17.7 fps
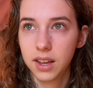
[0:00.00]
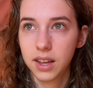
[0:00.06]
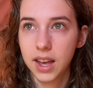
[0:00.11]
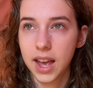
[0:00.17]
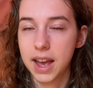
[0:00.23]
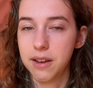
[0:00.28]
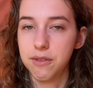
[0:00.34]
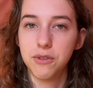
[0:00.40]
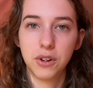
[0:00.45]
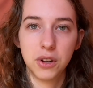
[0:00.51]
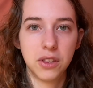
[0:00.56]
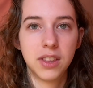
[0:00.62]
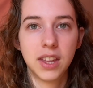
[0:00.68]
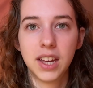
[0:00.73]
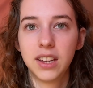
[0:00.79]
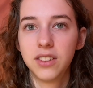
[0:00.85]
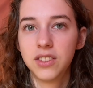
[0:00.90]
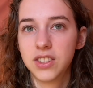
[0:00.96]

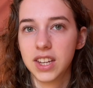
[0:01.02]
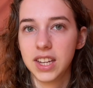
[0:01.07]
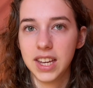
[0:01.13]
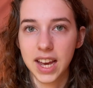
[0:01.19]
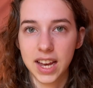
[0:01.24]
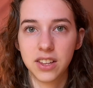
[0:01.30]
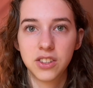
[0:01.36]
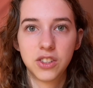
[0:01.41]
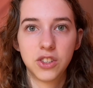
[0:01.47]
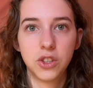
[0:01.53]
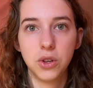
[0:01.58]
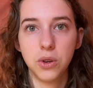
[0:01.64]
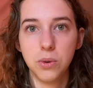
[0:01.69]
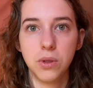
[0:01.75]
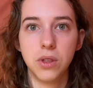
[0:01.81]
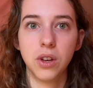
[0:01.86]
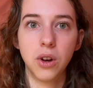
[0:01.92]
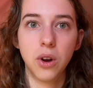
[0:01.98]
everything to get
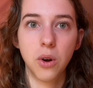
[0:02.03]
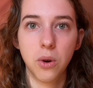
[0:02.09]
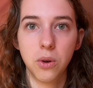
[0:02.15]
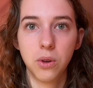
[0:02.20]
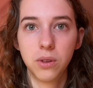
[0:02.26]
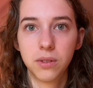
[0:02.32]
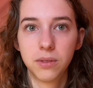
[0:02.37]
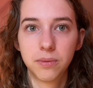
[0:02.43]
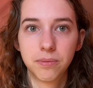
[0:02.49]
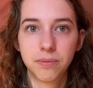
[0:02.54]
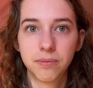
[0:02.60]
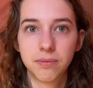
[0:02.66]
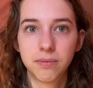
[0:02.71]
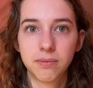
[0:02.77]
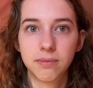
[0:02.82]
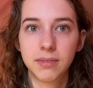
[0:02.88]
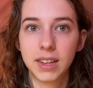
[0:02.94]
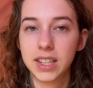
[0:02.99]
to the goal,
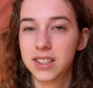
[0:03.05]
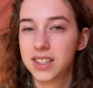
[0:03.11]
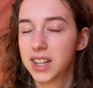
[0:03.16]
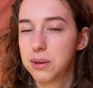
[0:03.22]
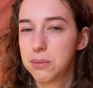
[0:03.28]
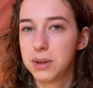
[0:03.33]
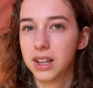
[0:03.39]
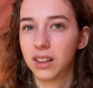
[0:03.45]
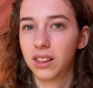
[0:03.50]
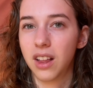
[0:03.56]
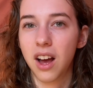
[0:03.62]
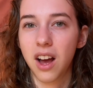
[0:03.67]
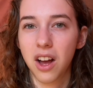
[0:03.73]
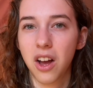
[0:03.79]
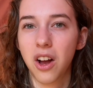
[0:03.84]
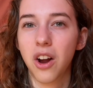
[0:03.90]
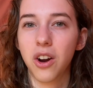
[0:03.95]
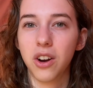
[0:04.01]
it's going to be a lot
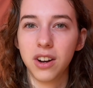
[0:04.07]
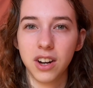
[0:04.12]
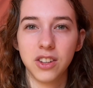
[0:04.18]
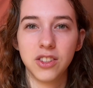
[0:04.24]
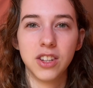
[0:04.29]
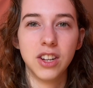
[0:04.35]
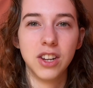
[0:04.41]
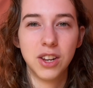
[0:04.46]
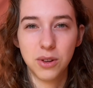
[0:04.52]
harder to do.